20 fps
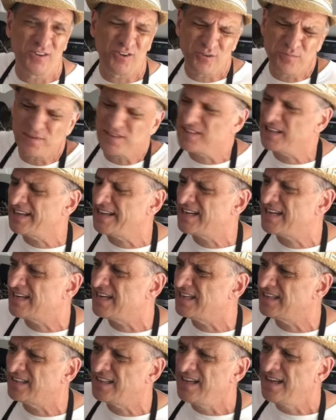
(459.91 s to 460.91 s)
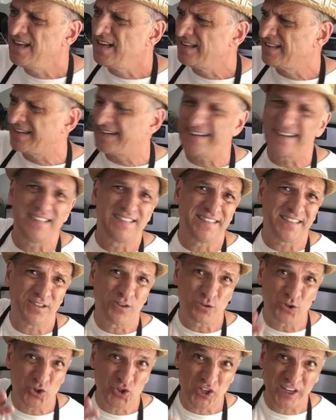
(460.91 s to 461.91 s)
Almost like the kids eat
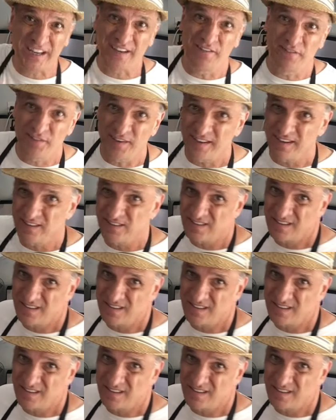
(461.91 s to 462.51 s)
those chicken fingers,